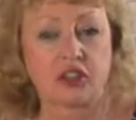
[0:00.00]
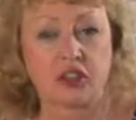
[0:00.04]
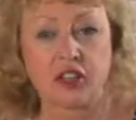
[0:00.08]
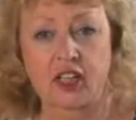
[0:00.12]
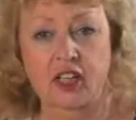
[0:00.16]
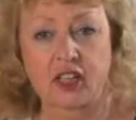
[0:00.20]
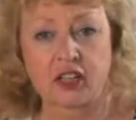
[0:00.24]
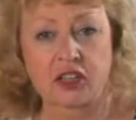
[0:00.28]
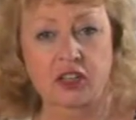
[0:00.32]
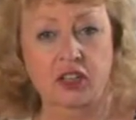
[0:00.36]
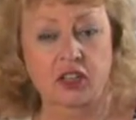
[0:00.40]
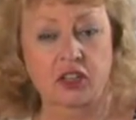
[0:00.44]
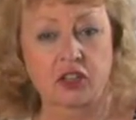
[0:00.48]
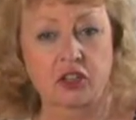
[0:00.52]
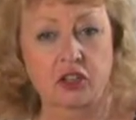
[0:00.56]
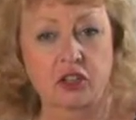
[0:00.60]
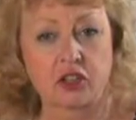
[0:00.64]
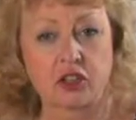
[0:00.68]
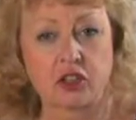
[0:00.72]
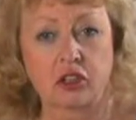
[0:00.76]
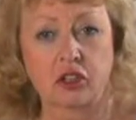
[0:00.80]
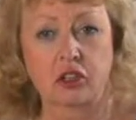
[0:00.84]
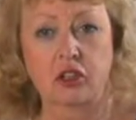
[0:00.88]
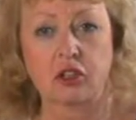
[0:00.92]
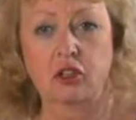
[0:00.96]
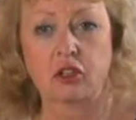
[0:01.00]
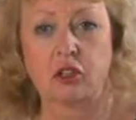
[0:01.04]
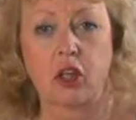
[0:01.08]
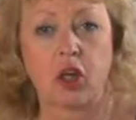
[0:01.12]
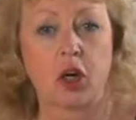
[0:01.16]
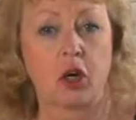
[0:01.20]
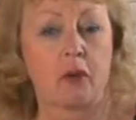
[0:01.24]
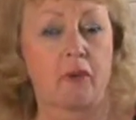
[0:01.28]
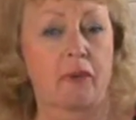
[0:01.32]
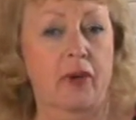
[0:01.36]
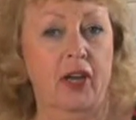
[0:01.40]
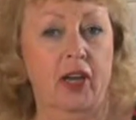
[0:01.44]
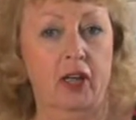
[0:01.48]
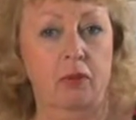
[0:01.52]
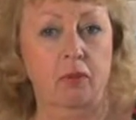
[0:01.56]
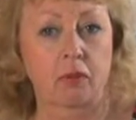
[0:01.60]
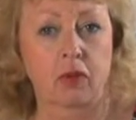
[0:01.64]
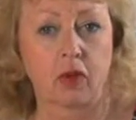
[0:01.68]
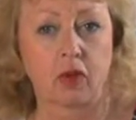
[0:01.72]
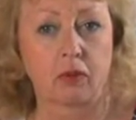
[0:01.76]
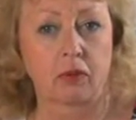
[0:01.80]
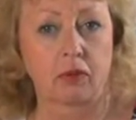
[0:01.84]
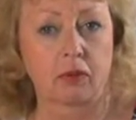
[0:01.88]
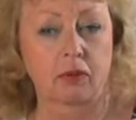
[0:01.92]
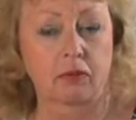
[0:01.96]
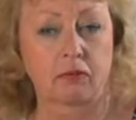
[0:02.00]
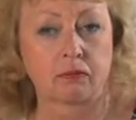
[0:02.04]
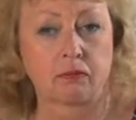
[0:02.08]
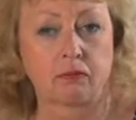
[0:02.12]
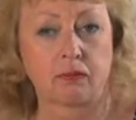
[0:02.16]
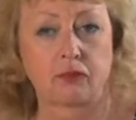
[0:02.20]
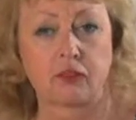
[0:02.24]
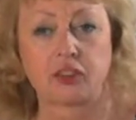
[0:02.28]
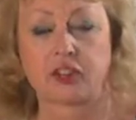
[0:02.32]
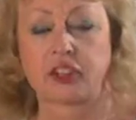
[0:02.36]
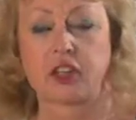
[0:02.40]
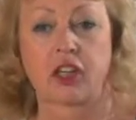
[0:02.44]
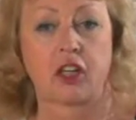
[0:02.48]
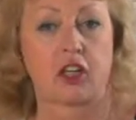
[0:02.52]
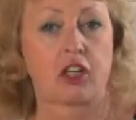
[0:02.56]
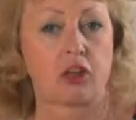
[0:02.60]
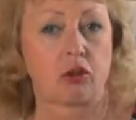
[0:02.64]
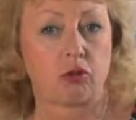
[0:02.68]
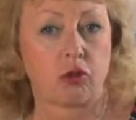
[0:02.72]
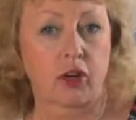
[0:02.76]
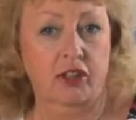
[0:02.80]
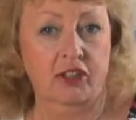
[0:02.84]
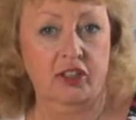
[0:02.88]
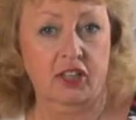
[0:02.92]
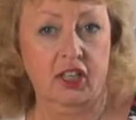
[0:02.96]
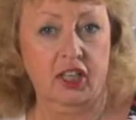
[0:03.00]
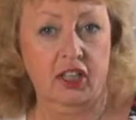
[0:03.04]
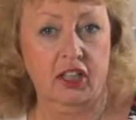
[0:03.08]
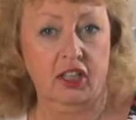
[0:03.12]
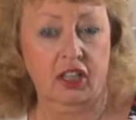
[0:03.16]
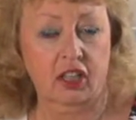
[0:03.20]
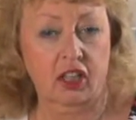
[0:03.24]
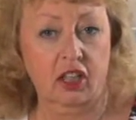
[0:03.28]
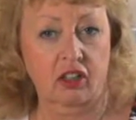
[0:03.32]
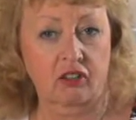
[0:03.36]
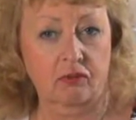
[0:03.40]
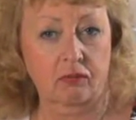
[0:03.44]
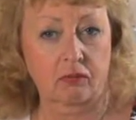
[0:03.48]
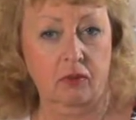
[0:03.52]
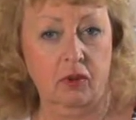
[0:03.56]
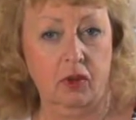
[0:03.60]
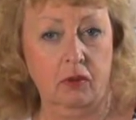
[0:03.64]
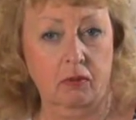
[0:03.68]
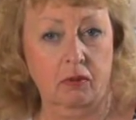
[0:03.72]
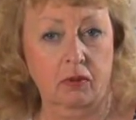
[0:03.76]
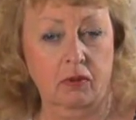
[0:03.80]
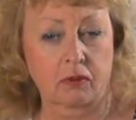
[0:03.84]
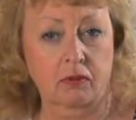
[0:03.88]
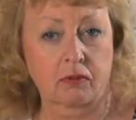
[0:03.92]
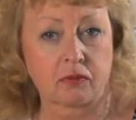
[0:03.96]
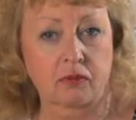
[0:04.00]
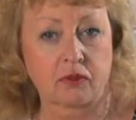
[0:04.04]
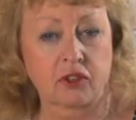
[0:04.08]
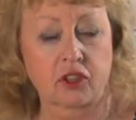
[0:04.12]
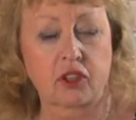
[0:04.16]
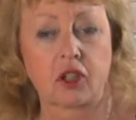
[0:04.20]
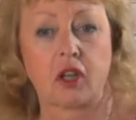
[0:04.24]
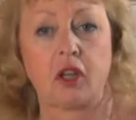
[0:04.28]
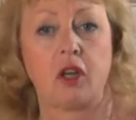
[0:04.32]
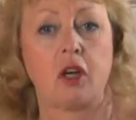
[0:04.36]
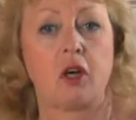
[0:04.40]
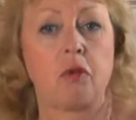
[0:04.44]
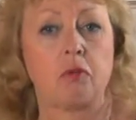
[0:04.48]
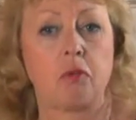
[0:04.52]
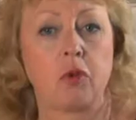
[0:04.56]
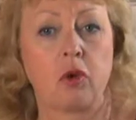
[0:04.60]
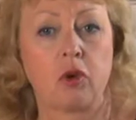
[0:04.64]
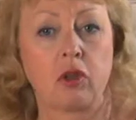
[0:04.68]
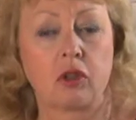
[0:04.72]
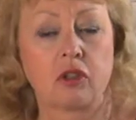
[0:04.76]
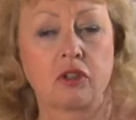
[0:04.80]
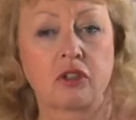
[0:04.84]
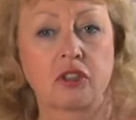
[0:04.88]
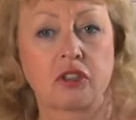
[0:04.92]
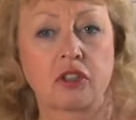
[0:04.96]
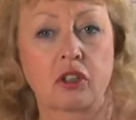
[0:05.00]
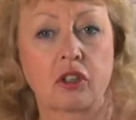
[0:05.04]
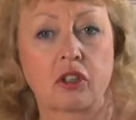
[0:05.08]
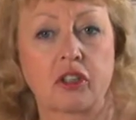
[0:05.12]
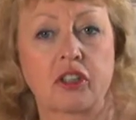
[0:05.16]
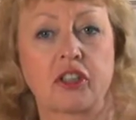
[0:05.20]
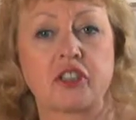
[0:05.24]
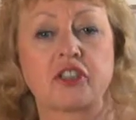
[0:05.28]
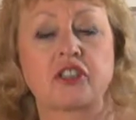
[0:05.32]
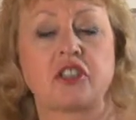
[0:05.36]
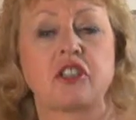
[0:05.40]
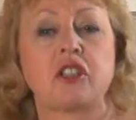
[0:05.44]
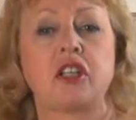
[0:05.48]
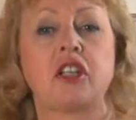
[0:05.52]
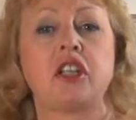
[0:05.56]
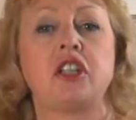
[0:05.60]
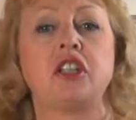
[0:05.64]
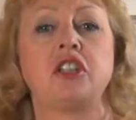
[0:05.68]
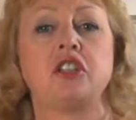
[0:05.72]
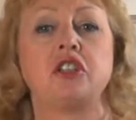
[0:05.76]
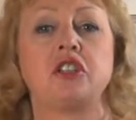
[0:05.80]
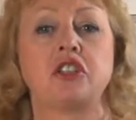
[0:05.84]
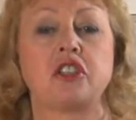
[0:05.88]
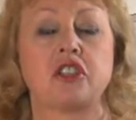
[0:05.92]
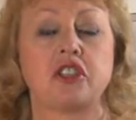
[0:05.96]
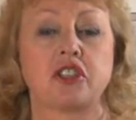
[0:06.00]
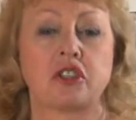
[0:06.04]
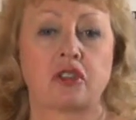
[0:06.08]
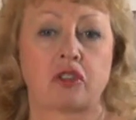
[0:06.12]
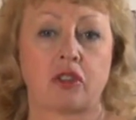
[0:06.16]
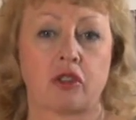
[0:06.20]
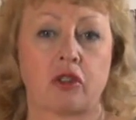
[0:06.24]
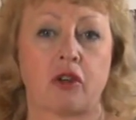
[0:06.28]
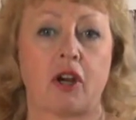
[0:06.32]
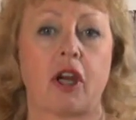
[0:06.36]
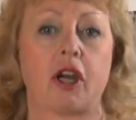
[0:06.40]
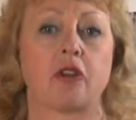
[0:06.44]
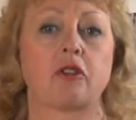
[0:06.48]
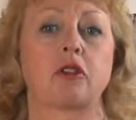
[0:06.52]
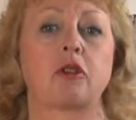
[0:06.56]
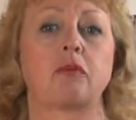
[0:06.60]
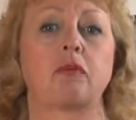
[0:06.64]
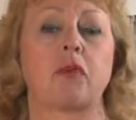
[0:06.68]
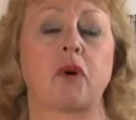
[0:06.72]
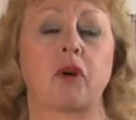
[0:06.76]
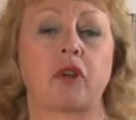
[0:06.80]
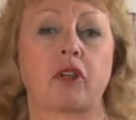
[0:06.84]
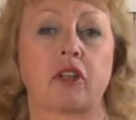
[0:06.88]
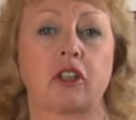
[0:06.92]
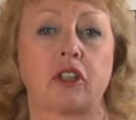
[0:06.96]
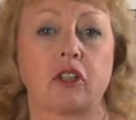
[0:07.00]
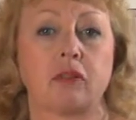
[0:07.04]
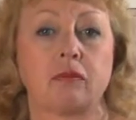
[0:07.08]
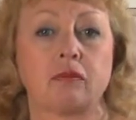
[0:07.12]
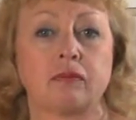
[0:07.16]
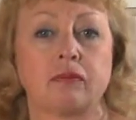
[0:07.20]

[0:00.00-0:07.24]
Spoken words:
neck tension, lower back problems, rotator cuff problems, ball and sockets and hinges throughout the body.